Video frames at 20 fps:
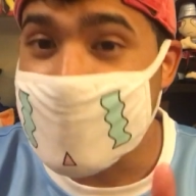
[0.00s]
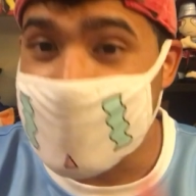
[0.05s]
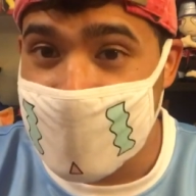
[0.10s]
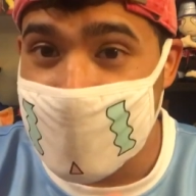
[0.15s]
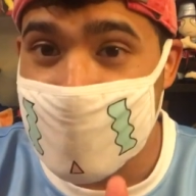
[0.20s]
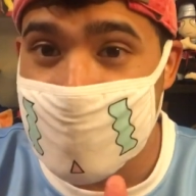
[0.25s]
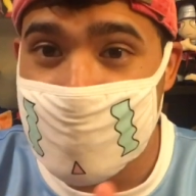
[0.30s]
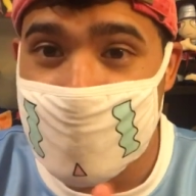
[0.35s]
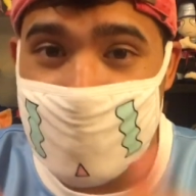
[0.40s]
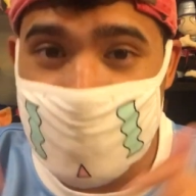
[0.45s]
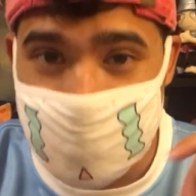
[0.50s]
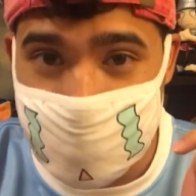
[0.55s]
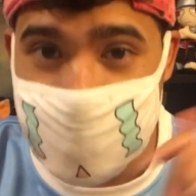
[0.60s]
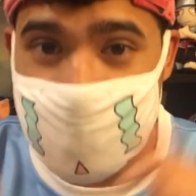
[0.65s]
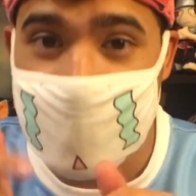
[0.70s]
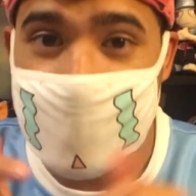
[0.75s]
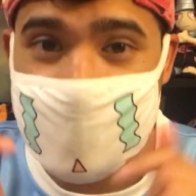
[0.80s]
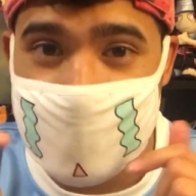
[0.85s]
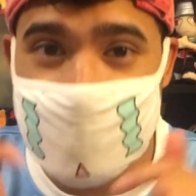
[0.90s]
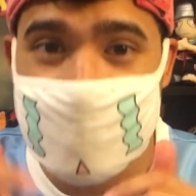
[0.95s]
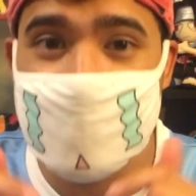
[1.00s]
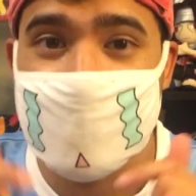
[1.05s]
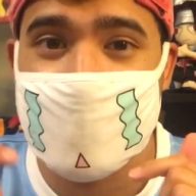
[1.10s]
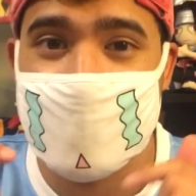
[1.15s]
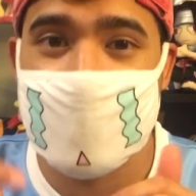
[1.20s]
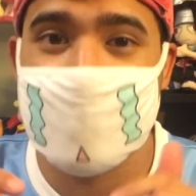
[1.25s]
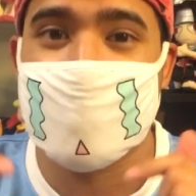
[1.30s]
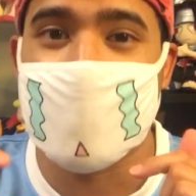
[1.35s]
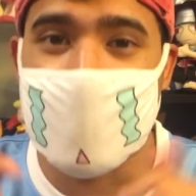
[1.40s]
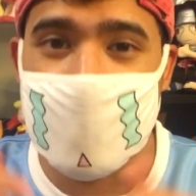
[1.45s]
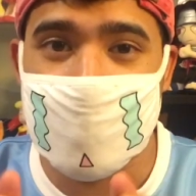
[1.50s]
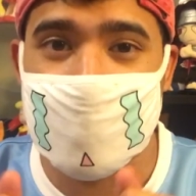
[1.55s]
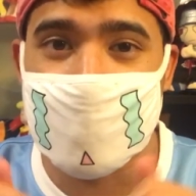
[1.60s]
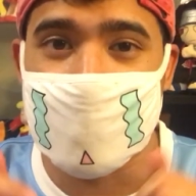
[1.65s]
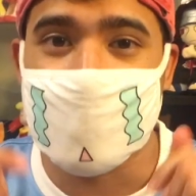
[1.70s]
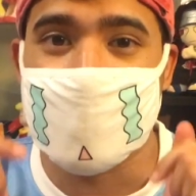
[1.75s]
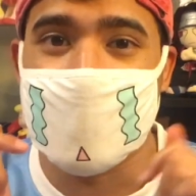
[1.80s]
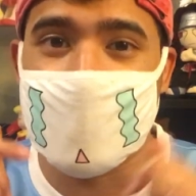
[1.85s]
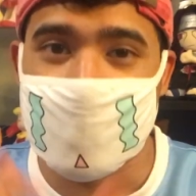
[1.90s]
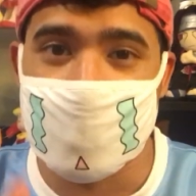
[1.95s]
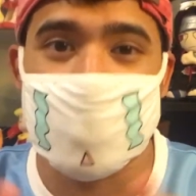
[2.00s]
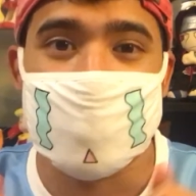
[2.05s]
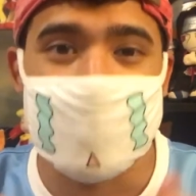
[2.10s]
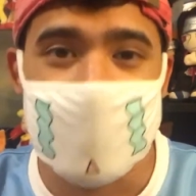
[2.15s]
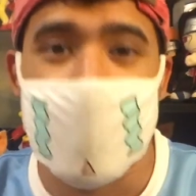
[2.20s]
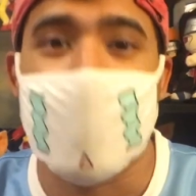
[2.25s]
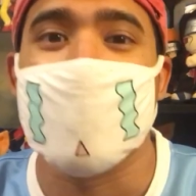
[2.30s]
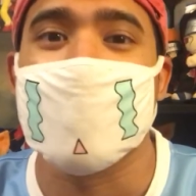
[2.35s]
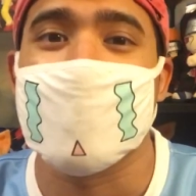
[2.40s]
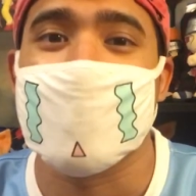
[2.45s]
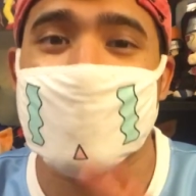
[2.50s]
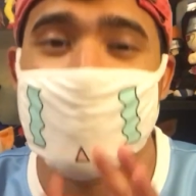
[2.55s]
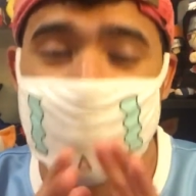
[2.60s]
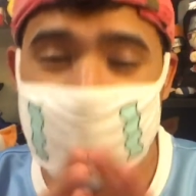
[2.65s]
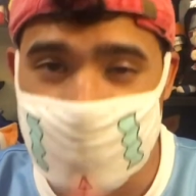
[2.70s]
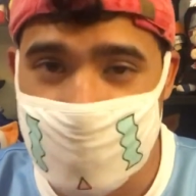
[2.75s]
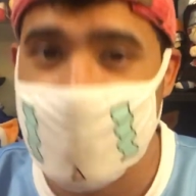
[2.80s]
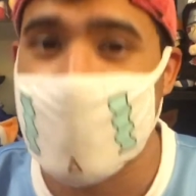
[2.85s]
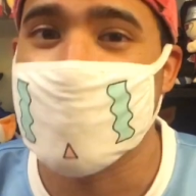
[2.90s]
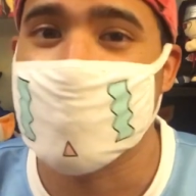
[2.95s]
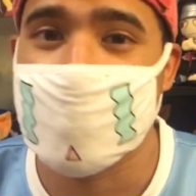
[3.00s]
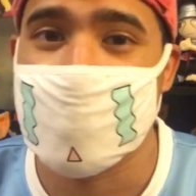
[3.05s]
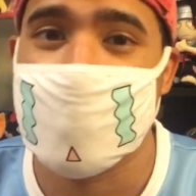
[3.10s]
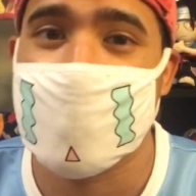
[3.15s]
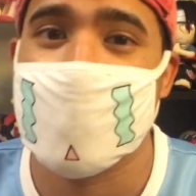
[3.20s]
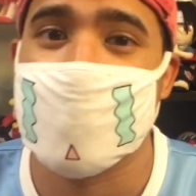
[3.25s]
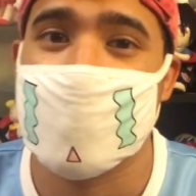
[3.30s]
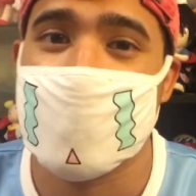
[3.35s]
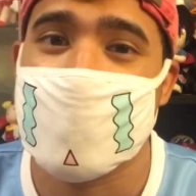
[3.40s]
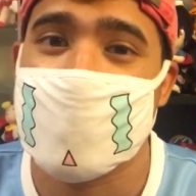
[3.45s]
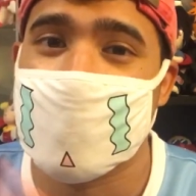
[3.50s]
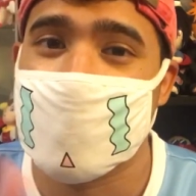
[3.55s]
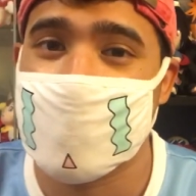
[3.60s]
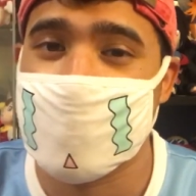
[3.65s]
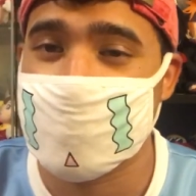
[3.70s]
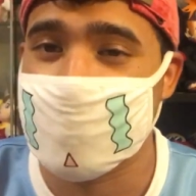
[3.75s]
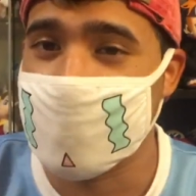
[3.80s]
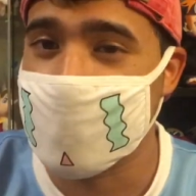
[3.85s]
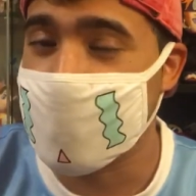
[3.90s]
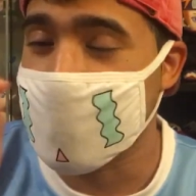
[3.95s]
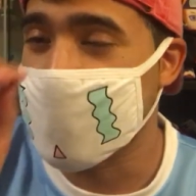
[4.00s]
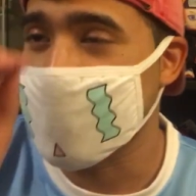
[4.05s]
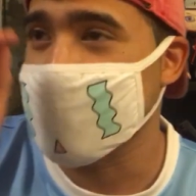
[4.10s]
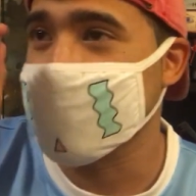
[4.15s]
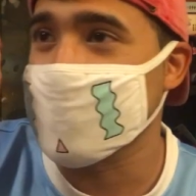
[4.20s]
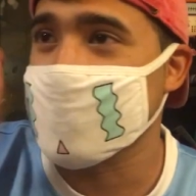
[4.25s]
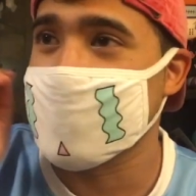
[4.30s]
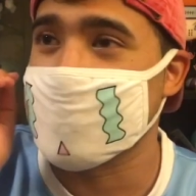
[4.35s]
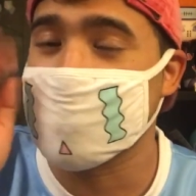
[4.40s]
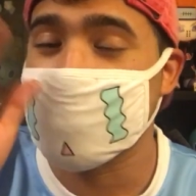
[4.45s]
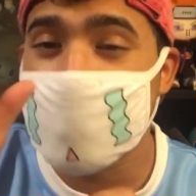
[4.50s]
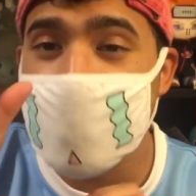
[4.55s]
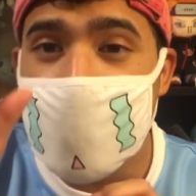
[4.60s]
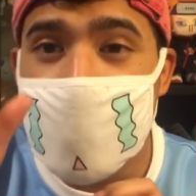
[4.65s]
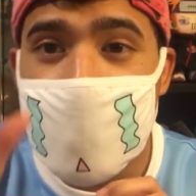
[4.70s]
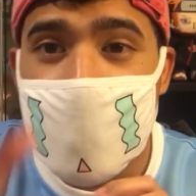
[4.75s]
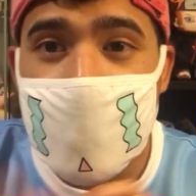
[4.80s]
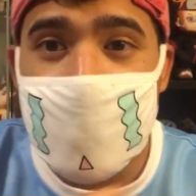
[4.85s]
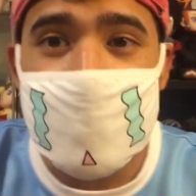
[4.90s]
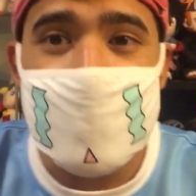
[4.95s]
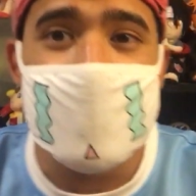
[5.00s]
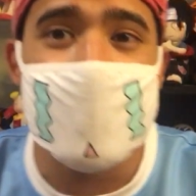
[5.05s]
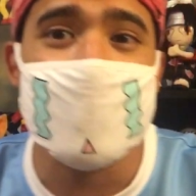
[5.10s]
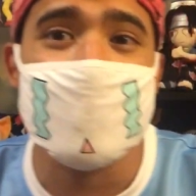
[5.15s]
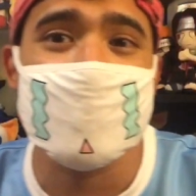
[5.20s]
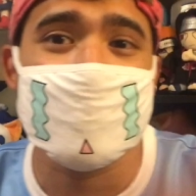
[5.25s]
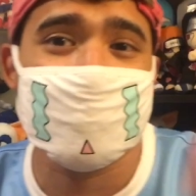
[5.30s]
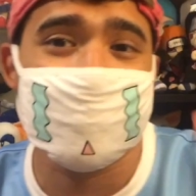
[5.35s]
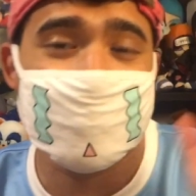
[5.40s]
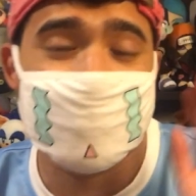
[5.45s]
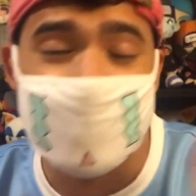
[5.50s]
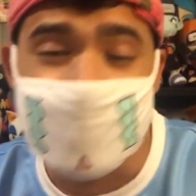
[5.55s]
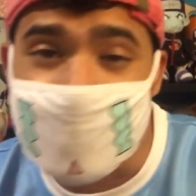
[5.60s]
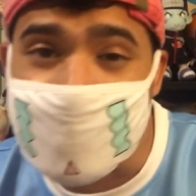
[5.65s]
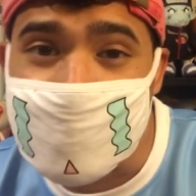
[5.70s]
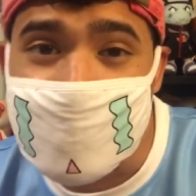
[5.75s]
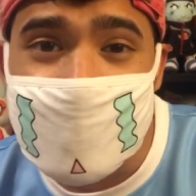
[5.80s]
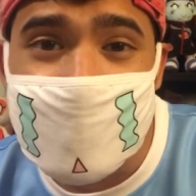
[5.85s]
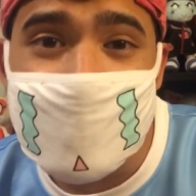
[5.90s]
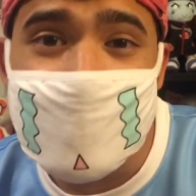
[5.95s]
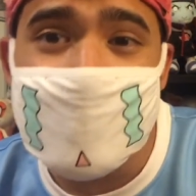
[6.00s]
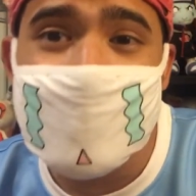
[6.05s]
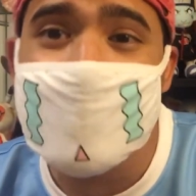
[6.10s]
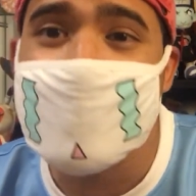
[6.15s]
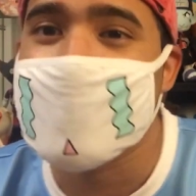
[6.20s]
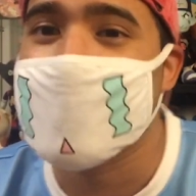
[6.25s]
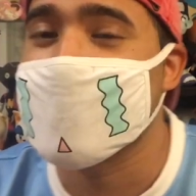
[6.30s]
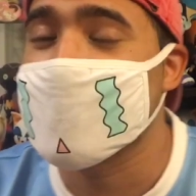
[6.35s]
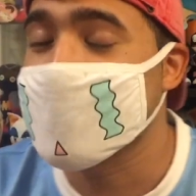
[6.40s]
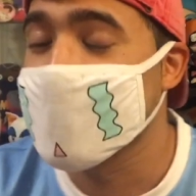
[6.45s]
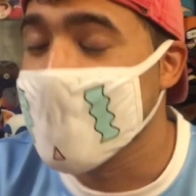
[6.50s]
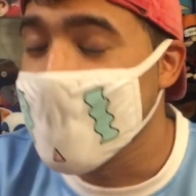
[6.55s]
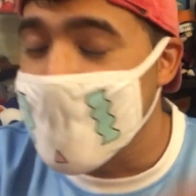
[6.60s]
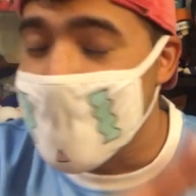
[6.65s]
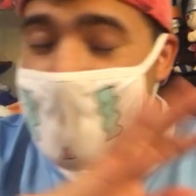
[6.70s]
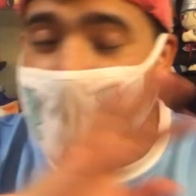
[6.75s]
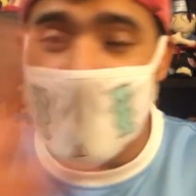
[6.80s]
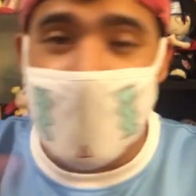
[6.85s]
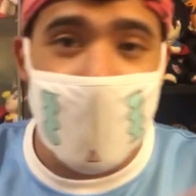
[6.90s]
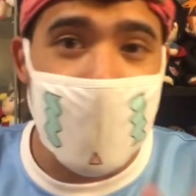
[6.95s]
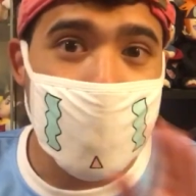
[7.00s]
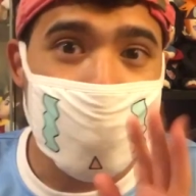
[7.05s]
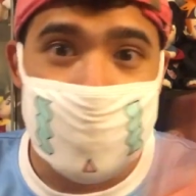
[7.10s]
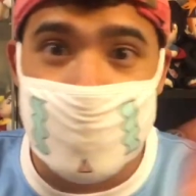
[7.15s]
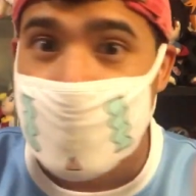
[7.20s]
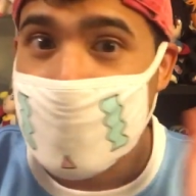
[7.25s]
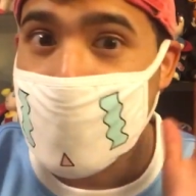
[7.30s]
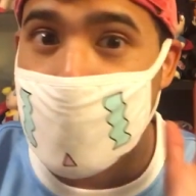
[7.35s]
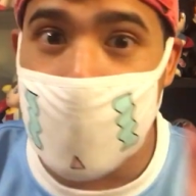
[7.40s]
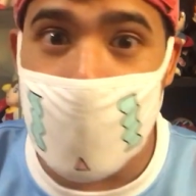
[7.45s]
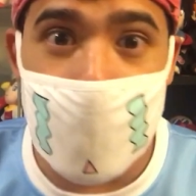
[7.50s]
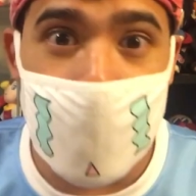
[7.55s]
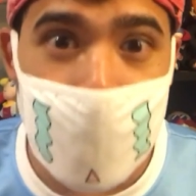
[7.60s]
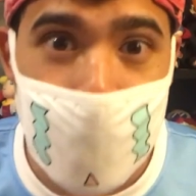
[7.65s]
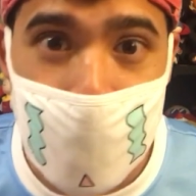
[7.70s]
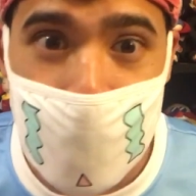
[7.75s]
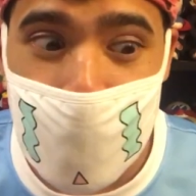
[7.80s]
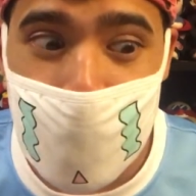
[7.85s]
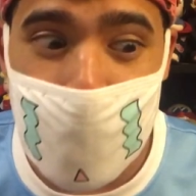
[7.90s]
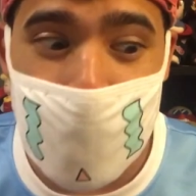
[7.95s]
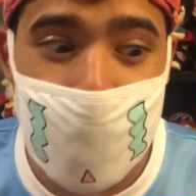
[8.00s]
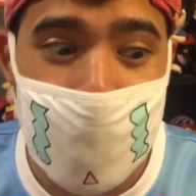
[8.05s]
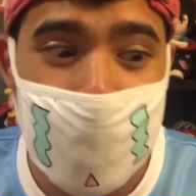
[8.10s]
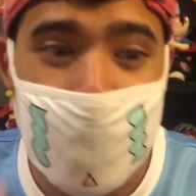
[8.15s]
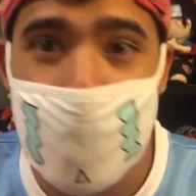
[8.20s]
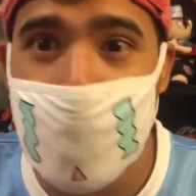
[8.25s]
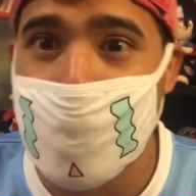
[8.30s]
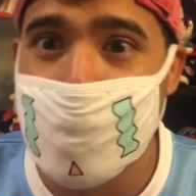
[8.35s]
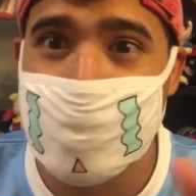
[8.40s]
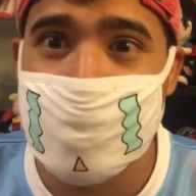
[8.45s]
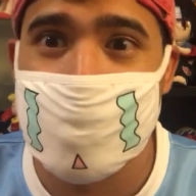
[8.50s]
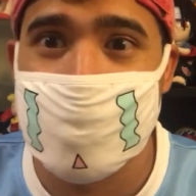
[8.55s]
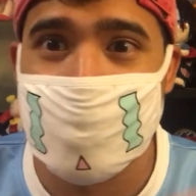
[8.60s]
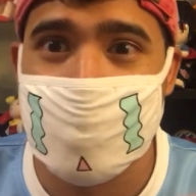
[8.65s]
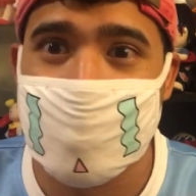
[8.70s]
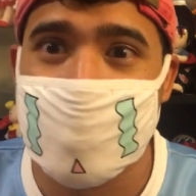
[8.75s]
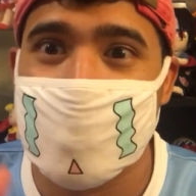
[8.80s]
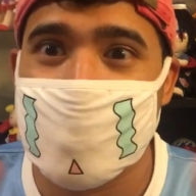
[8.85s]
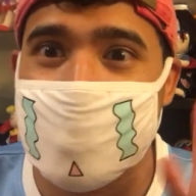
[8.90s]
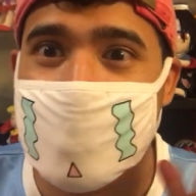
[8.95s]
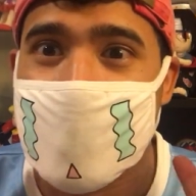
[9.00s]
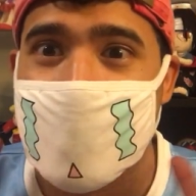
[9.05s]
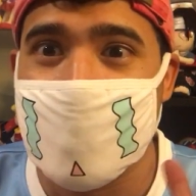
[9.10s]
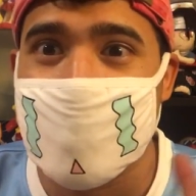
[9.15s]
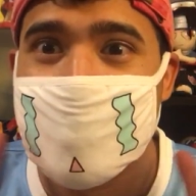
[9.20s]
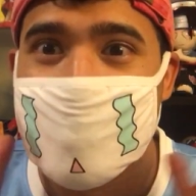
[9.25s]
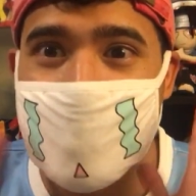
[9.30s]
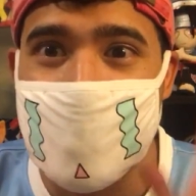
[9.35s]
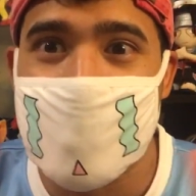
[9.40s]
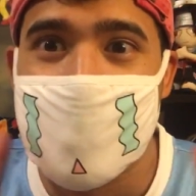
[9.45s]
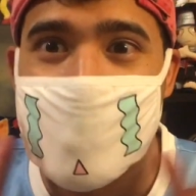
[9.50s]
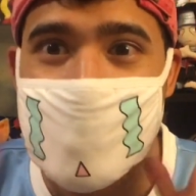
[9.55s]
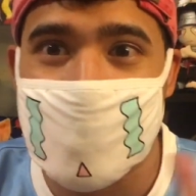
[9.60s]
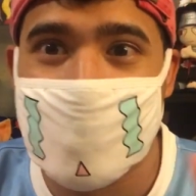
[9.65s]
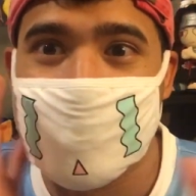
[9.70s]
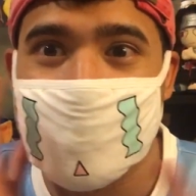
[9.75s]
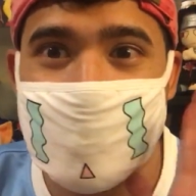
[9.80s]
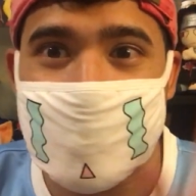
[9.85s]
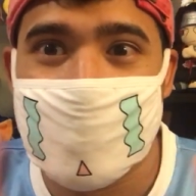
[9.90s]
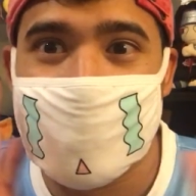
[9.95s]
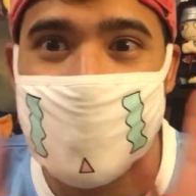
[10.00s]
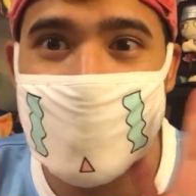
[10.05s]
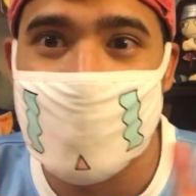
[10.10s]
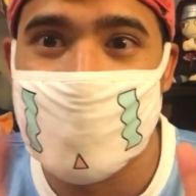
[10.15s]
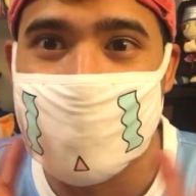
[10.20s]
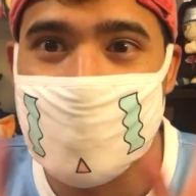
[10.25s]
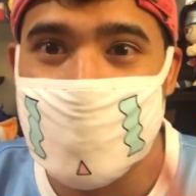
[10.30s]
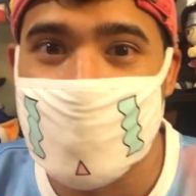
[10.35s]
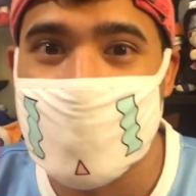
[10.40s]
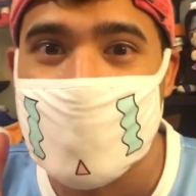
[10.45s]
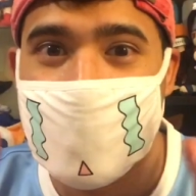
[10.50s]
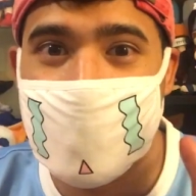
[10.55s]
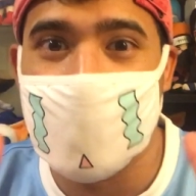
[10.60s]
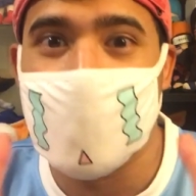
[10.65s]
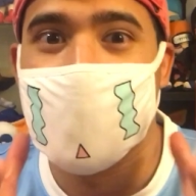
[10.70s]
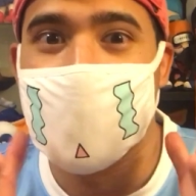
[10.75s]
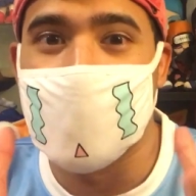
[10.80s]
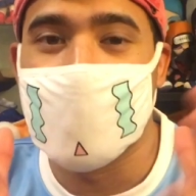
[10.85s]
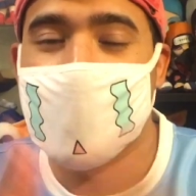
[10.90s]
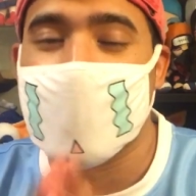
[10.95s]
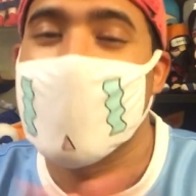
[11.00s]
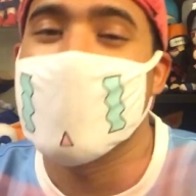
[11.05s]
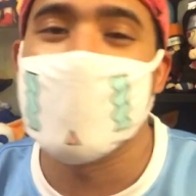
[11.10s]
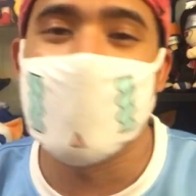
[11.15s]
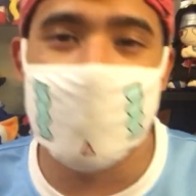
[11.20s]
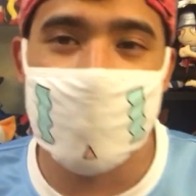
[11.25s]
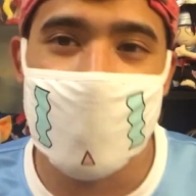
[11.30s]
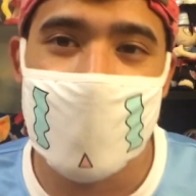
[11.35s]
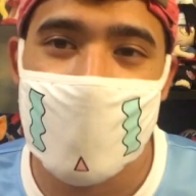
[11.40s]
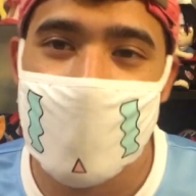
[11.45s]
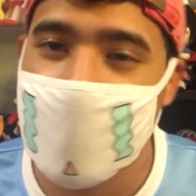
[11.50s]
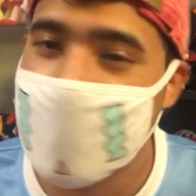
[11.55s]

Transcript: game is ridiculously popular in Japan. Like, it was everywhere. We saw different cards and promos and figurines, and I was like, whoa, Super Dragon Ball Heroes galore. I love that.